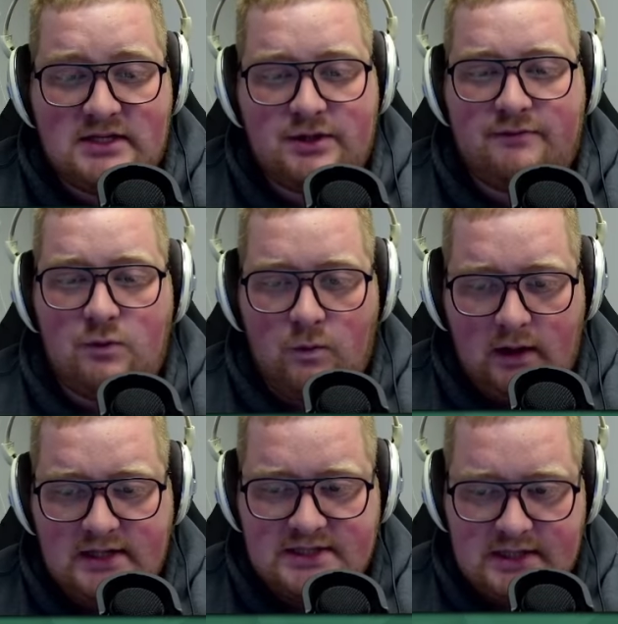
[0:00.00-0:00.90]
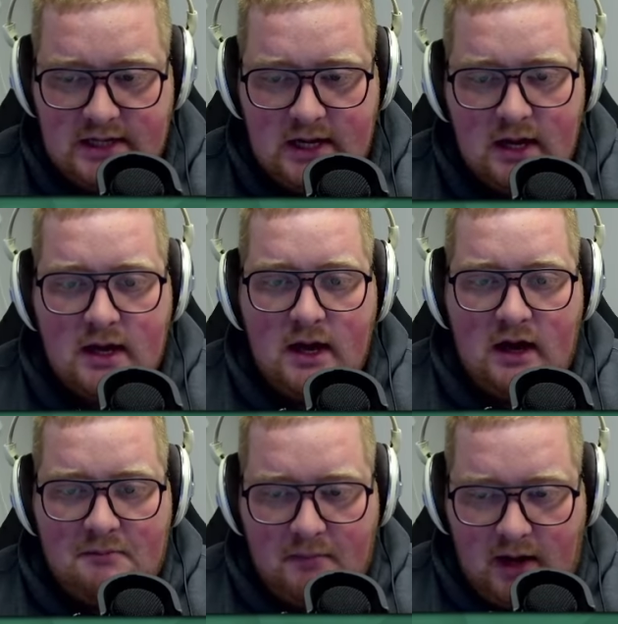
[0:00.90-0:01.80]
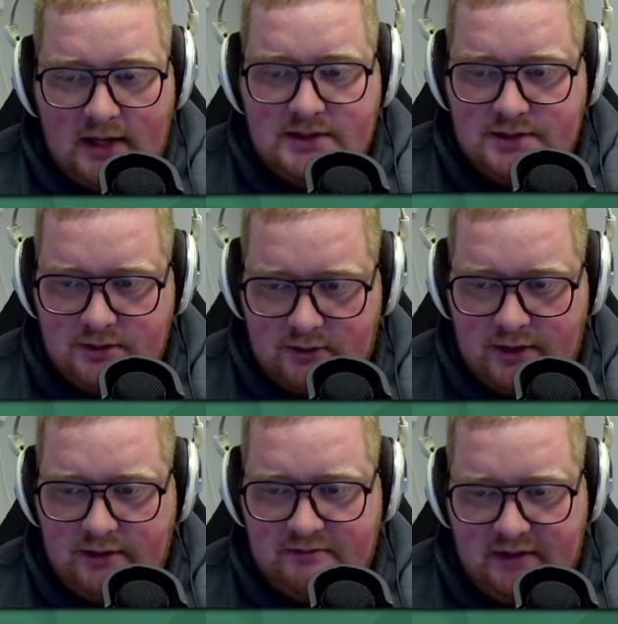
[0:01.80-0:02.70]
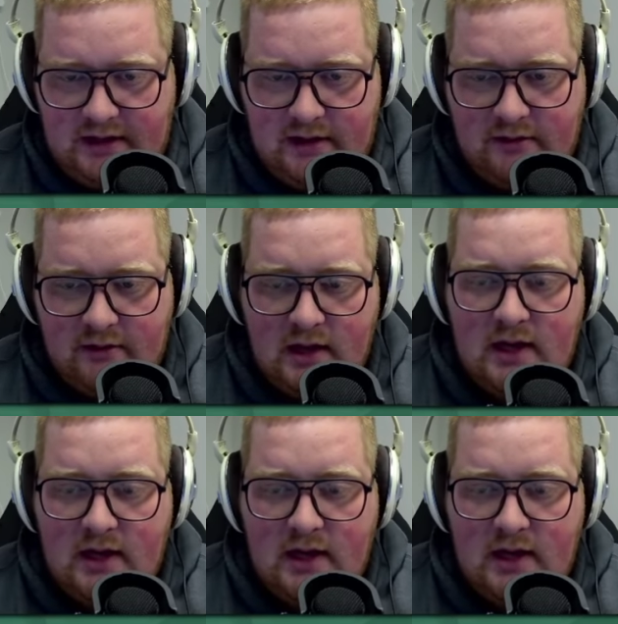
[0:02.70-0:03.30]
So if you want to see a mod tutorial video,